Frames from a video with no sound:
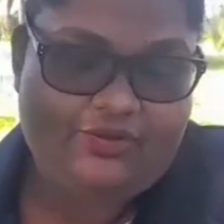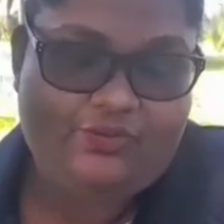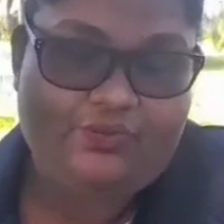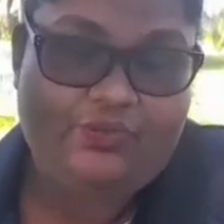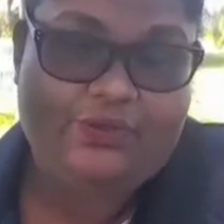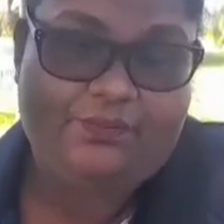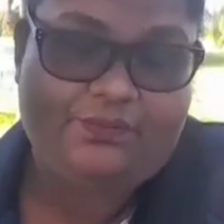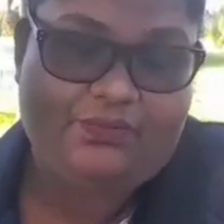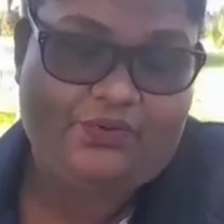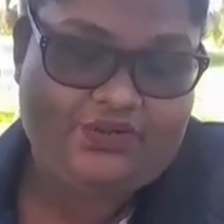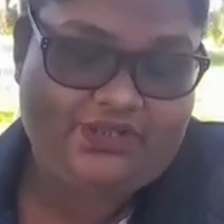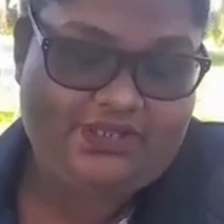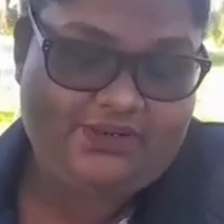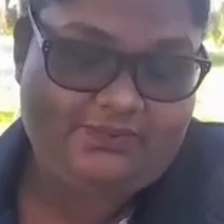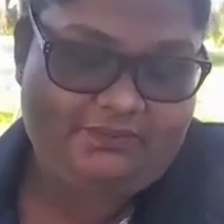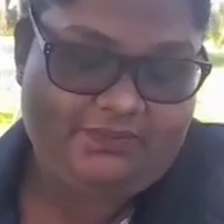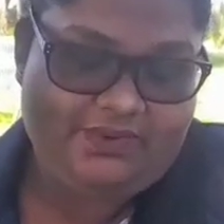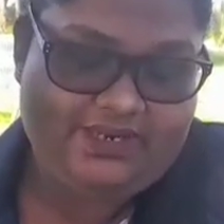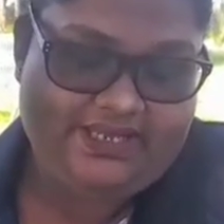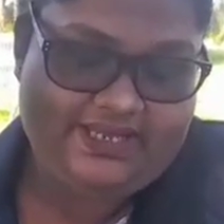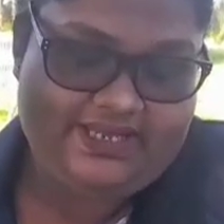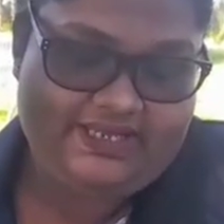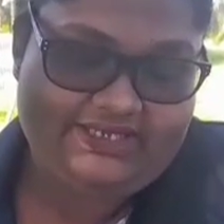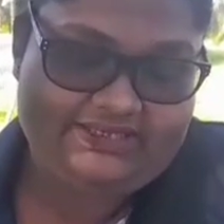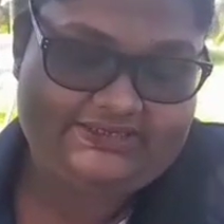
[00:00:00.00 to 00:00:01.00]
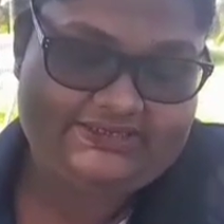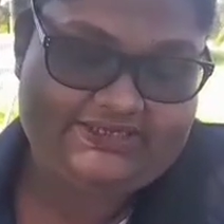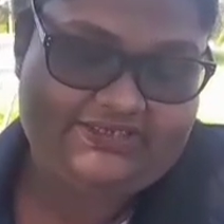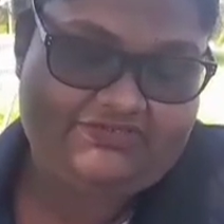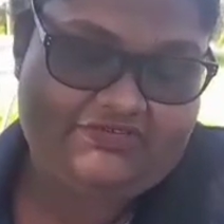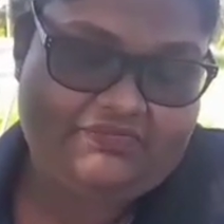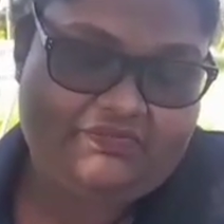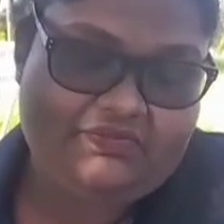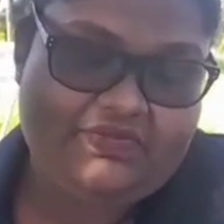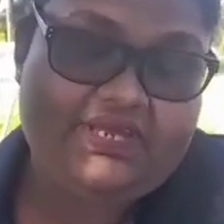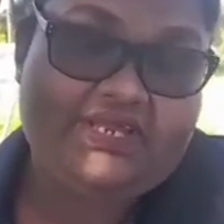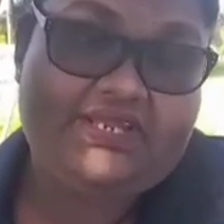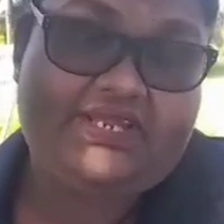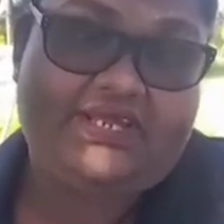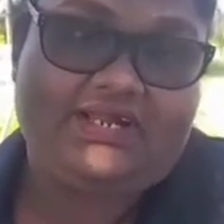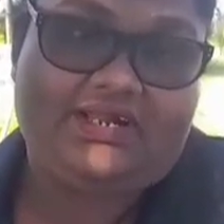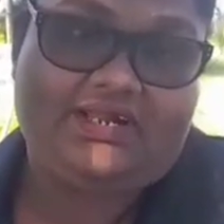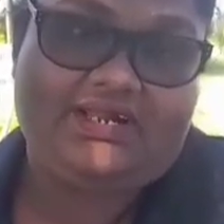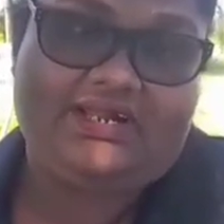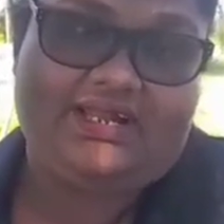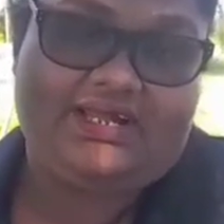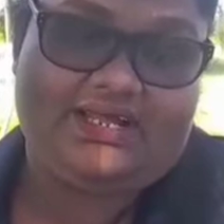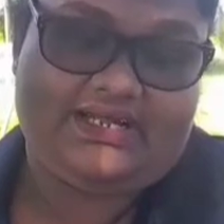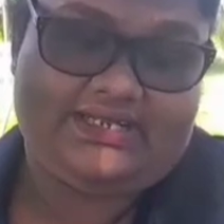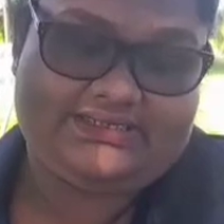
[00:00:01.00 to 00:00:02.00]
we put in place the remedial
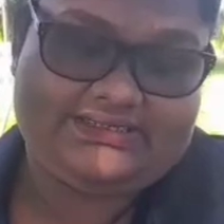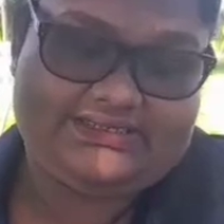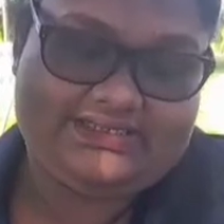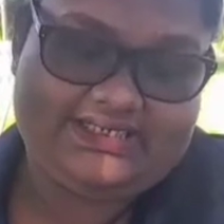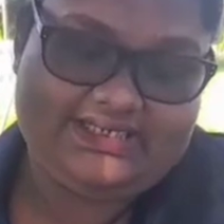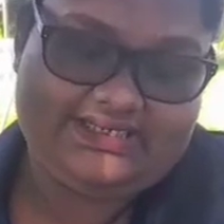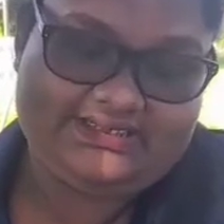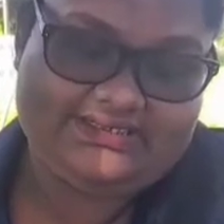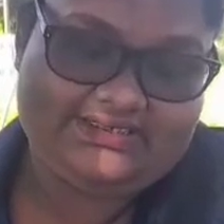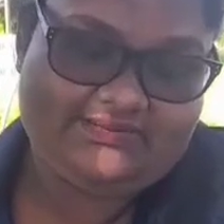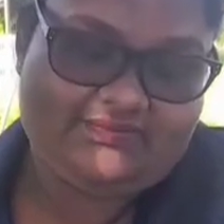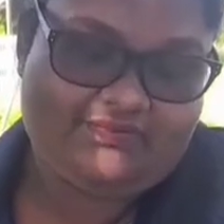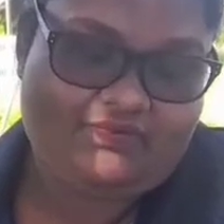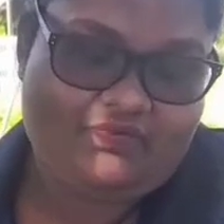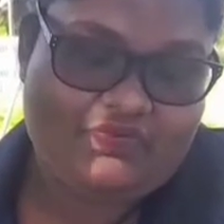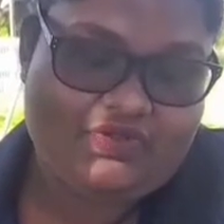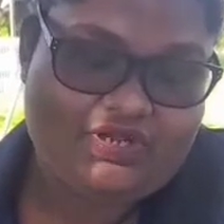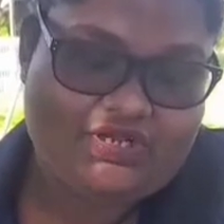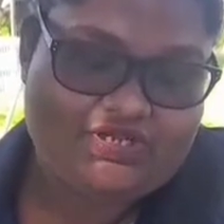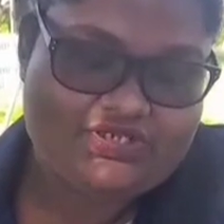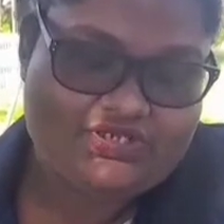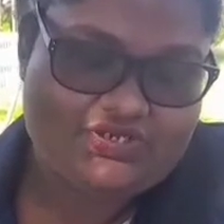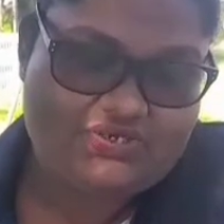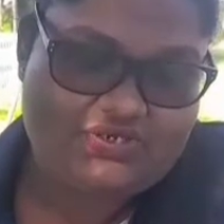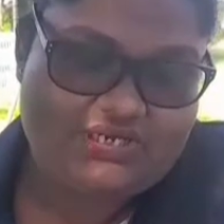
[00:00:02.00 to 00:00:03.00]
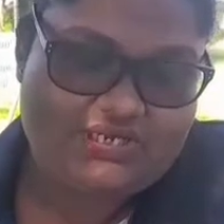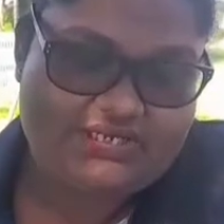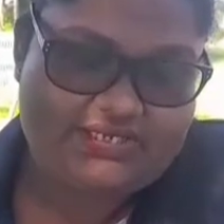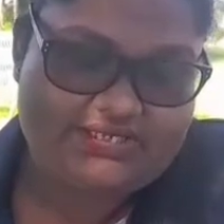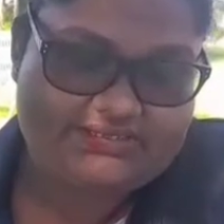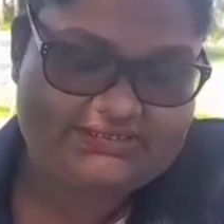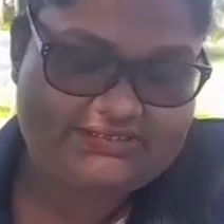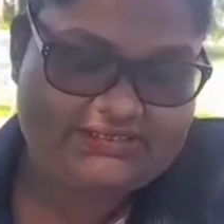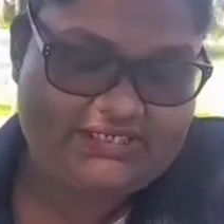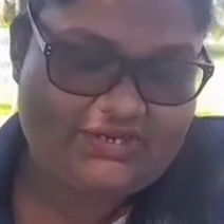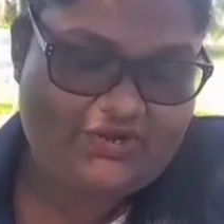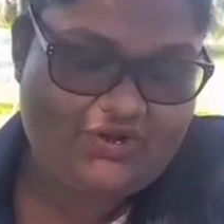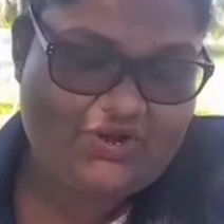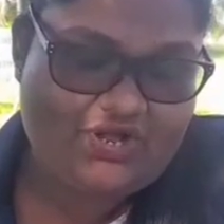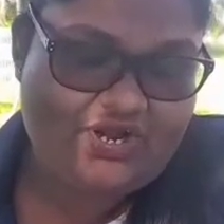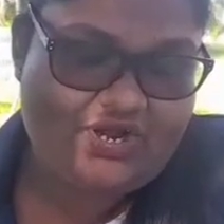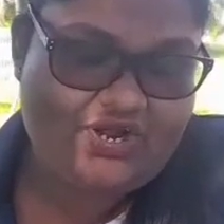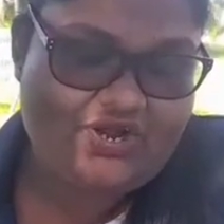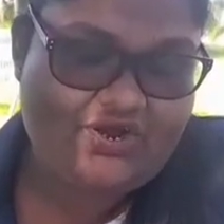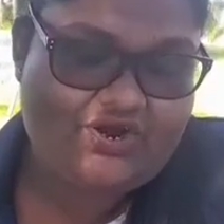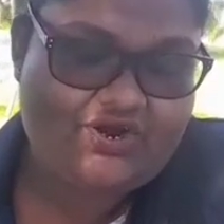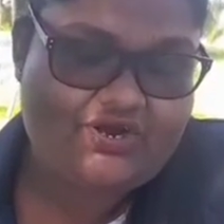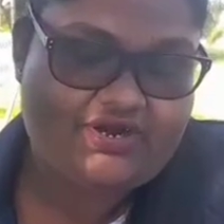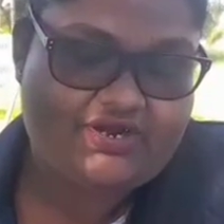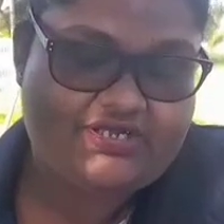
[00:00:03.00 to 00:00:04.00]
classes so that the slow
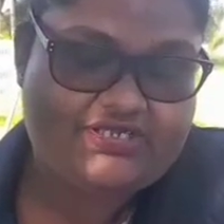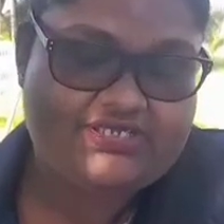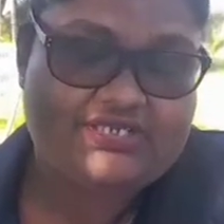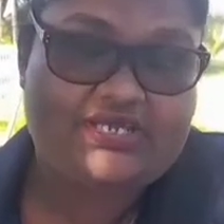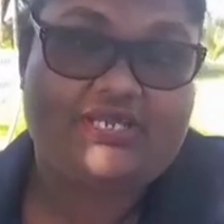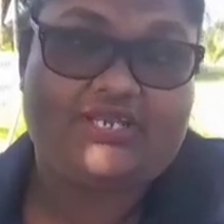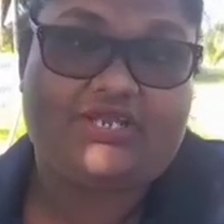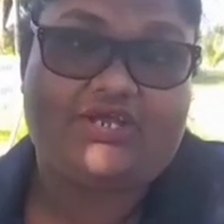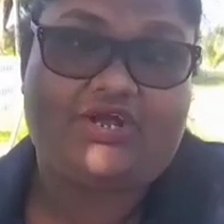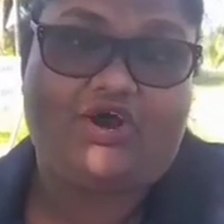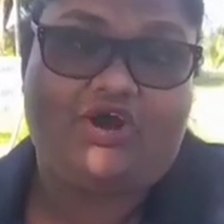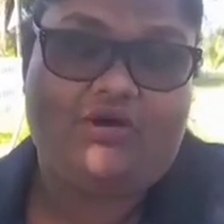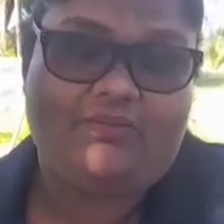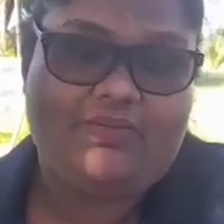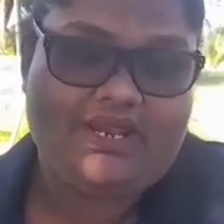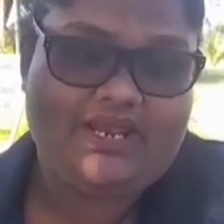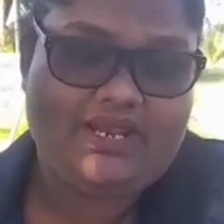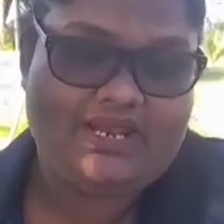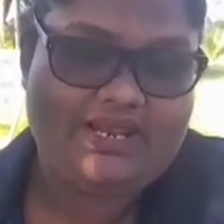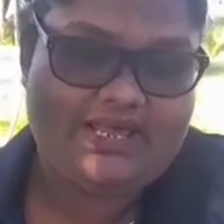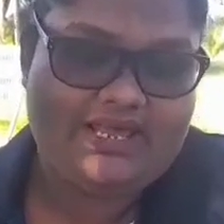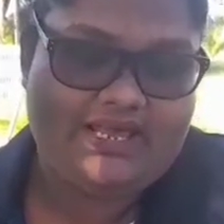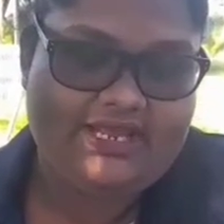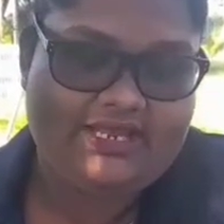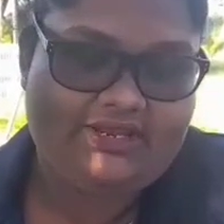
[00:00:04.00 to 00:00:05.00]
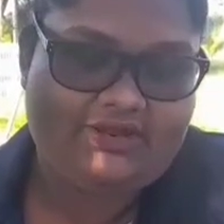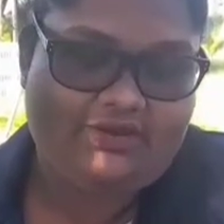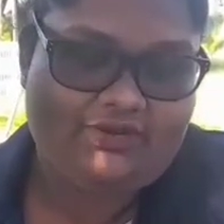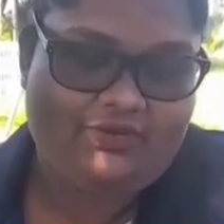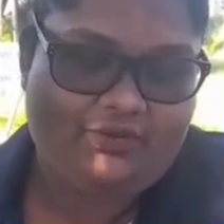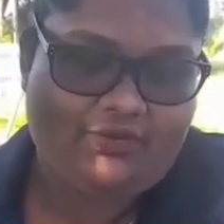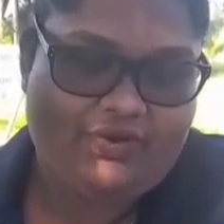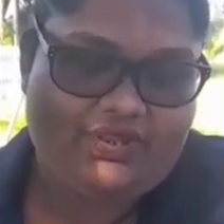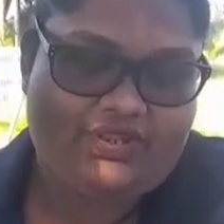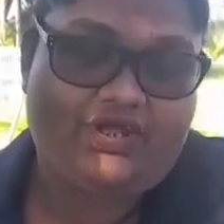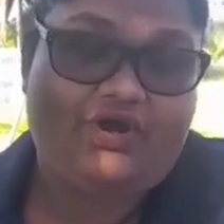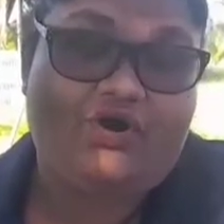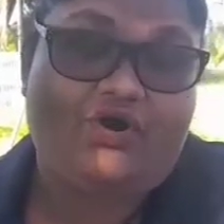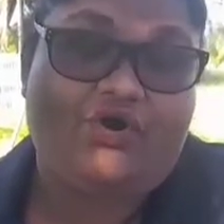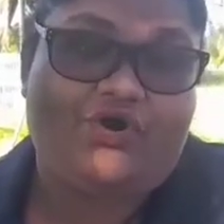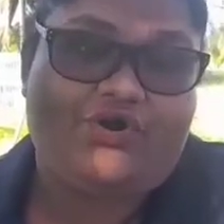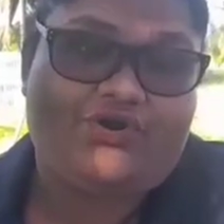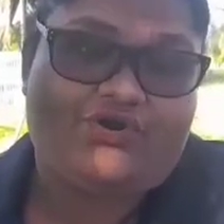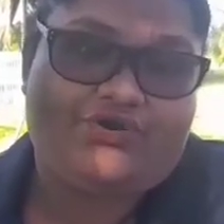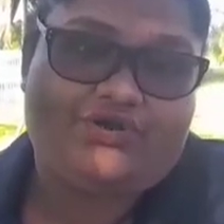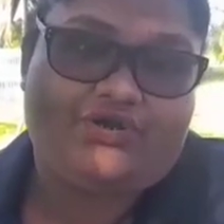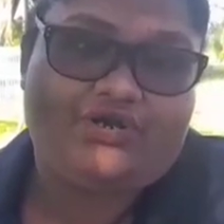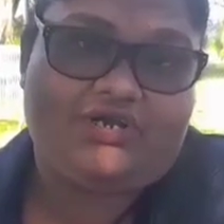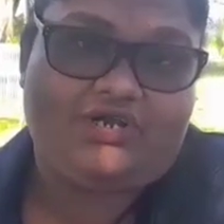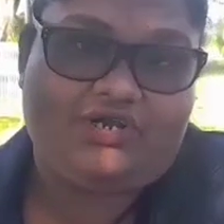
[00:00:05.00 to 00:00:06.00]
learners can come in line with the
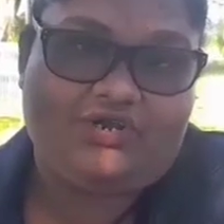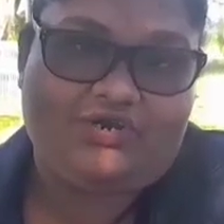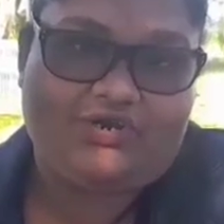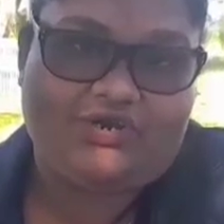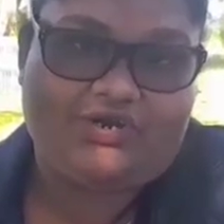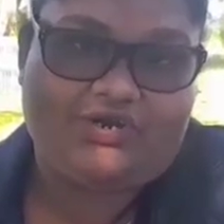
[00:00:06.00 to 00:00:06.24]
other learners.